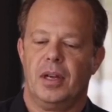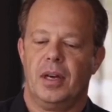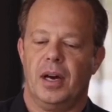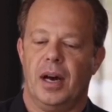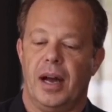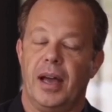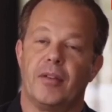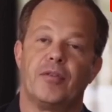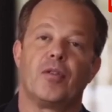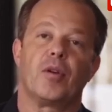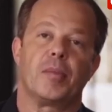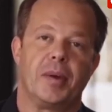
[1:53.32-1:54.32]
uh, I had
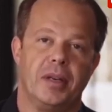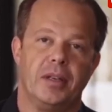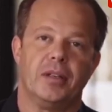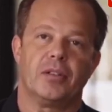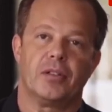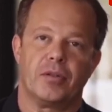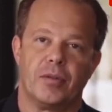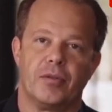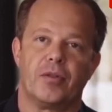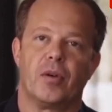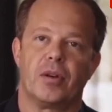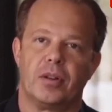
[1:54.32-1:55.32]
four opinions from
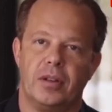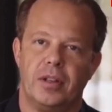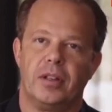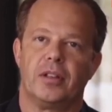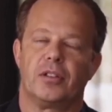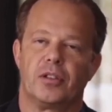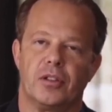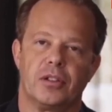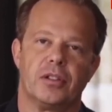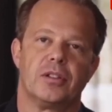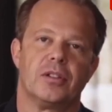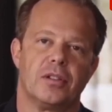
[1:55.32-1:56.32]
four of the leading
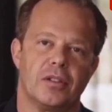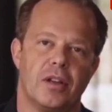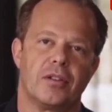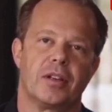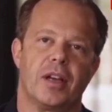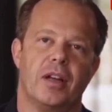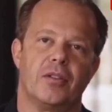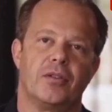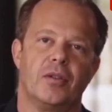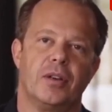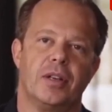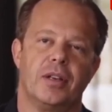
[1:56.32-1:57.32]
surgeons in Southern
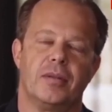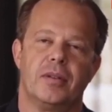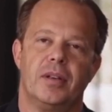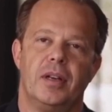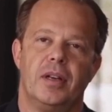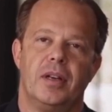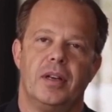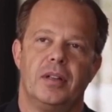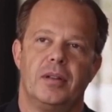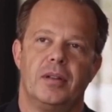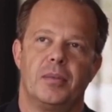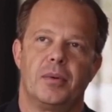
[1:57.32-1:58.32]
California.
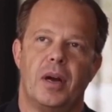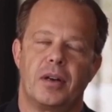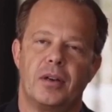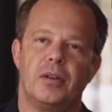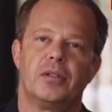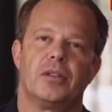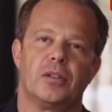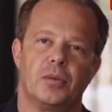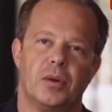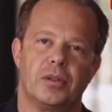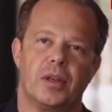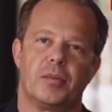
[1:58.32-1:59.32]
the prognosis
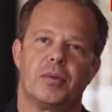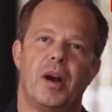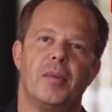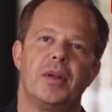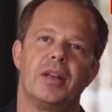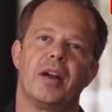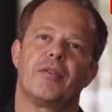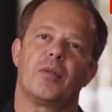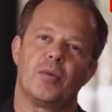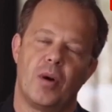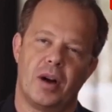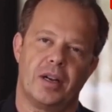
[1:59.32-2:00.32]
was I'd probably never
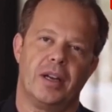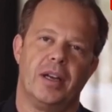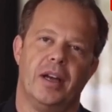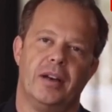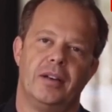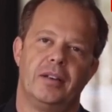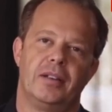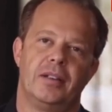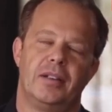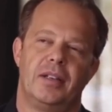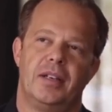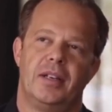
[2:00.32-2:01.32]
walk again,
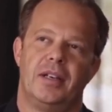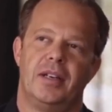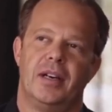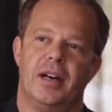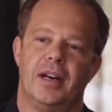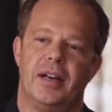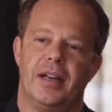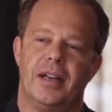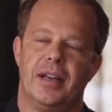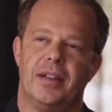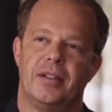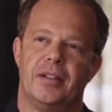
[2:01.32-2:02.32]
uh,
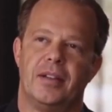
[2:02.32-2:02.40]
and